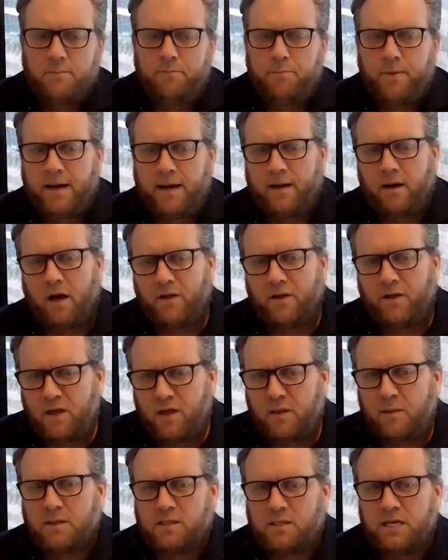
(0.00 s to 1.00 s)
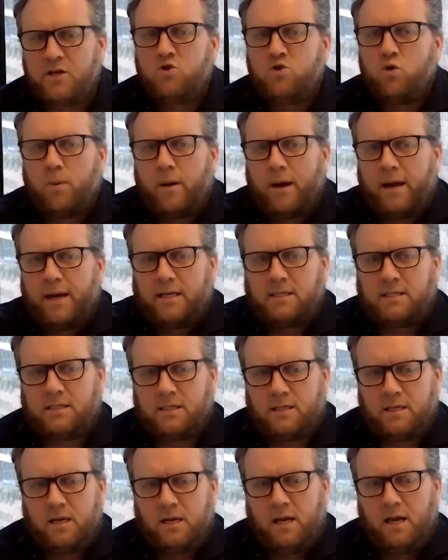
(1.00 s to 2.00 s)
But I think the central
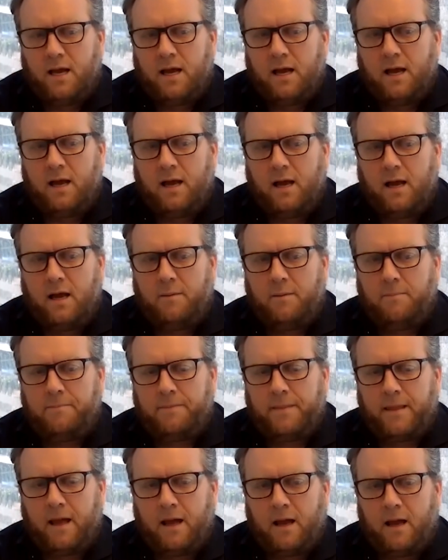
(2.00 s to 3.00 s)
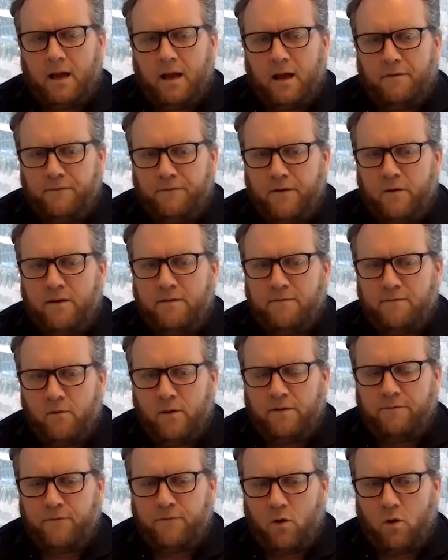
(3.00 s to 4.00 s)
banks are very,
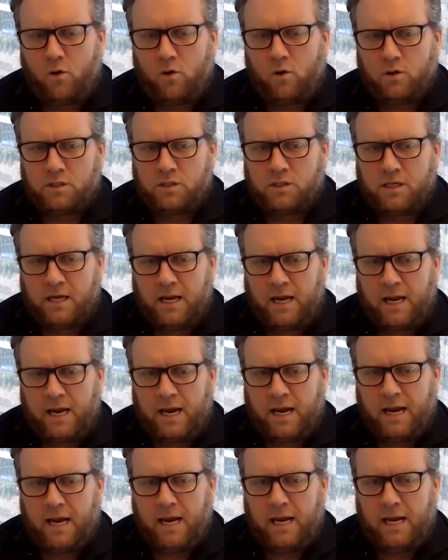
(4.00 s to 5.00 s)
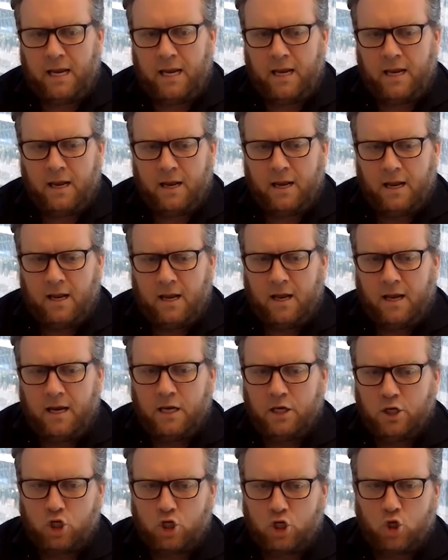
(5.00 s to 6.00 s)
very focused in
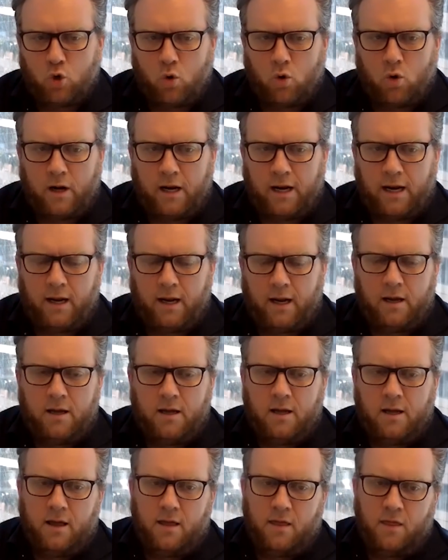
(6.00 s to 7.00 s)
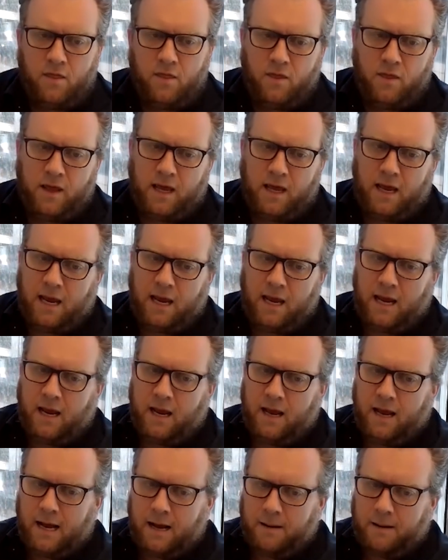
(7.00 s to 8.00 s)
ensuring
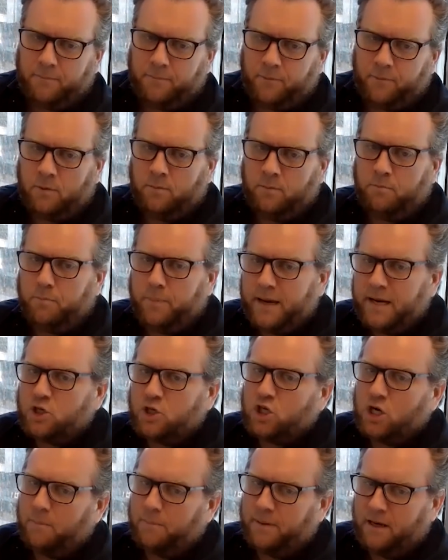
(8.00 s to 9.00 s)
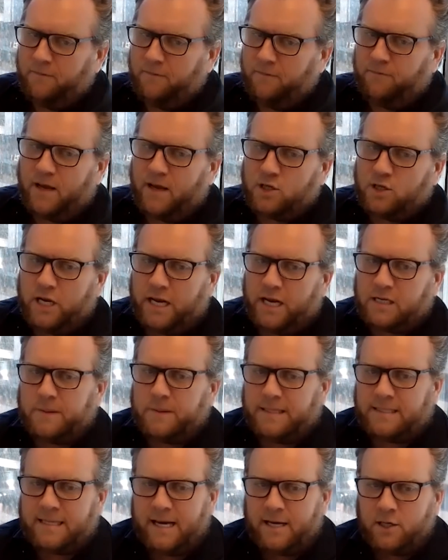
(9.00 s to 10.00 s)
the big jump in inflation
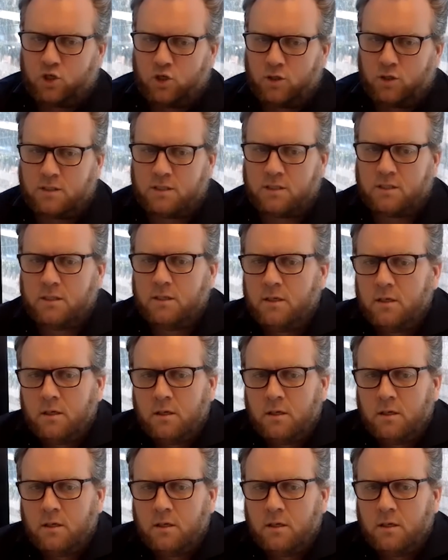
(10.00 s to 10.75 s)
expectations.